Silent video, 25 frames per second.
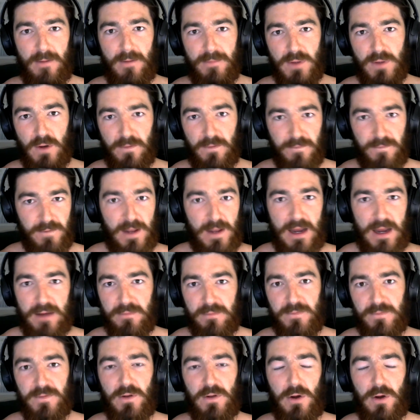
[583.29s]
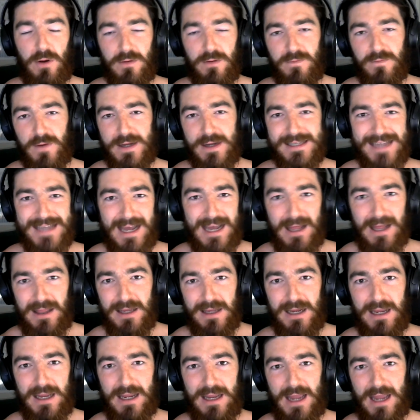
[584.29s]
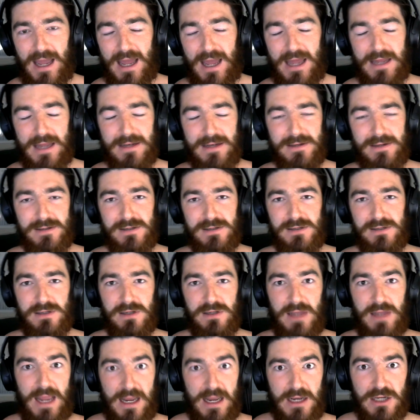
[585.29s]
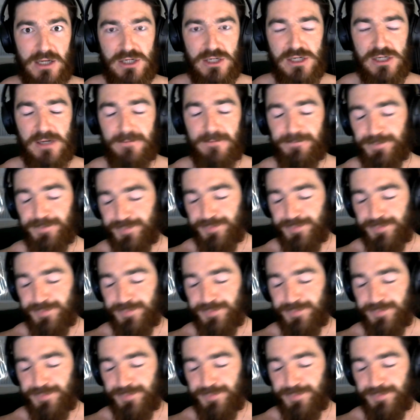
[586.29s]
your flame, flow, and vitality and energy.